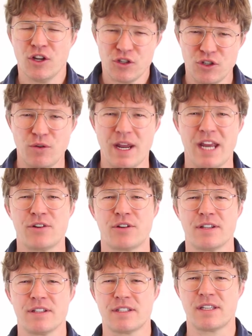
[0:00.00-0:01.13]
new
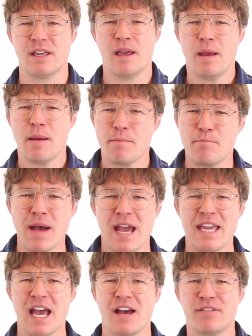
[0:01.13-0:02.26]
entrants
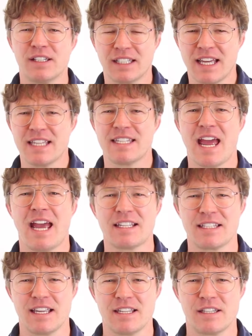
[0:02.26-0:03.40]
may have less
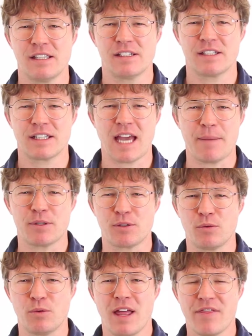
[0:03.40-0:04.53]
access to
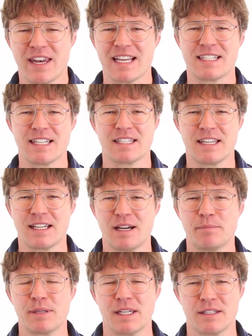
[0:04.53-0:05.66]
capital than existing
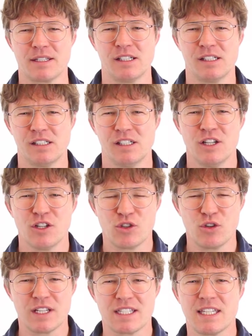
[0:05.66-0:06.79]
companies. So
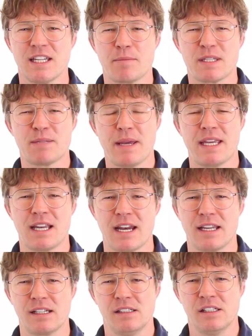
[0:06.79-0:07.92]
you can see I'm
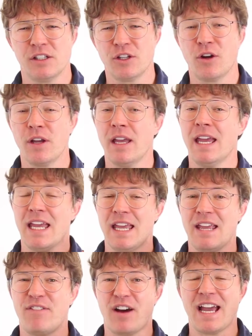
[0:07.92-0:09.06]
speculating.
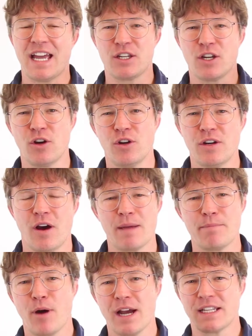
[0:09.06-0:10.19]
If I had known, I
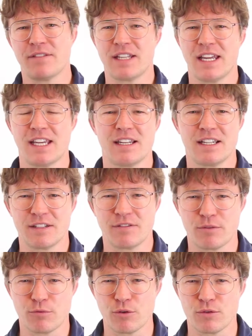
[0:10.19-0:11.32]
might have taken a
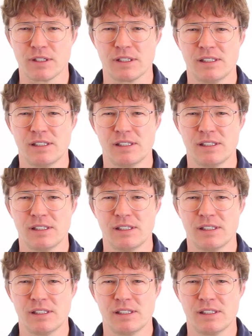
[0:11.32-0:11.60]
different route.